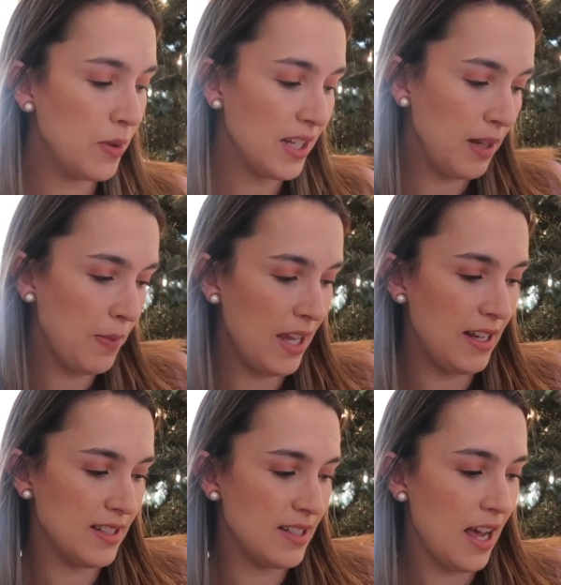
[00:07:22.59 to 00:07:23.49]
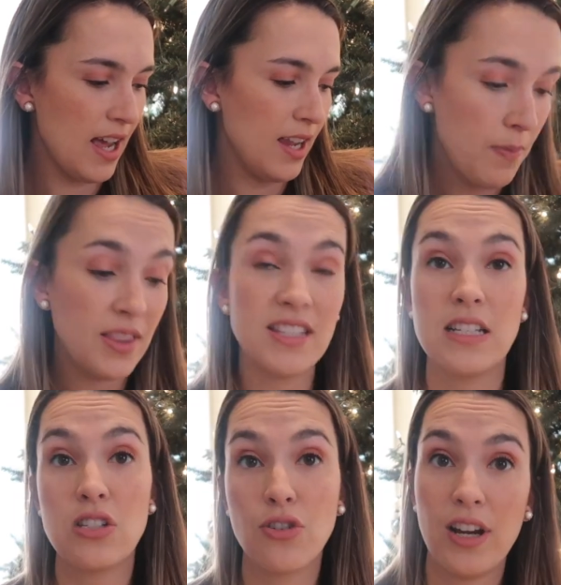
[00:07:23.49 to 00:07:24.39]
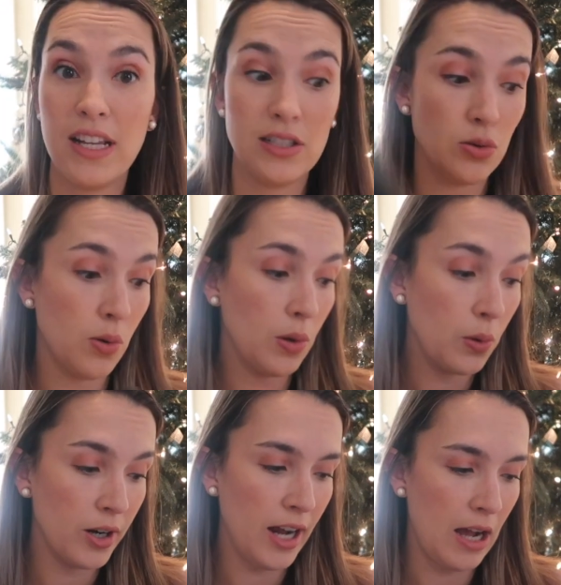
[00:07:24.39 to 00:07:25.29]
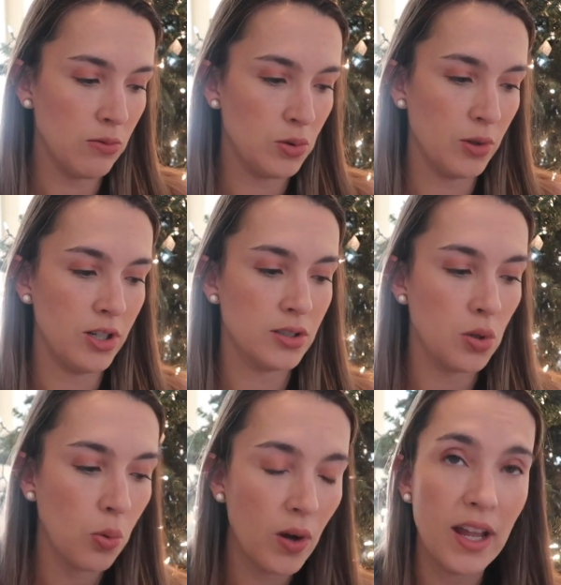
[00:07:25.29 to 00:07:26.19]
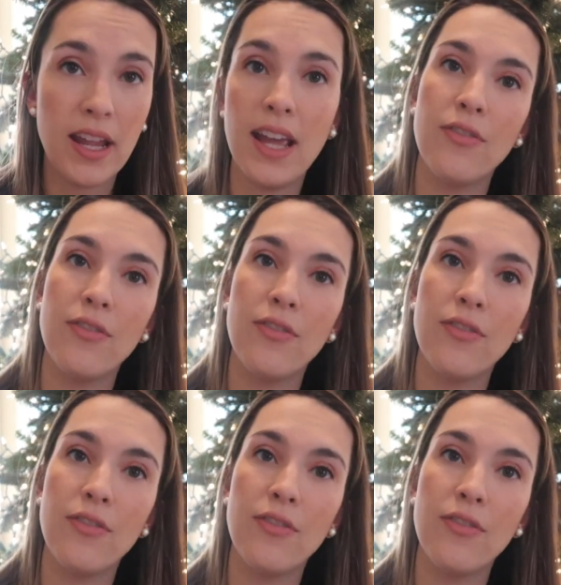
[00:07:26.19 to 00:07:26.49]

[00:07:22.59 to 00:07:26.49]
We keep it inside, but this is a great indoor or outdoor toy.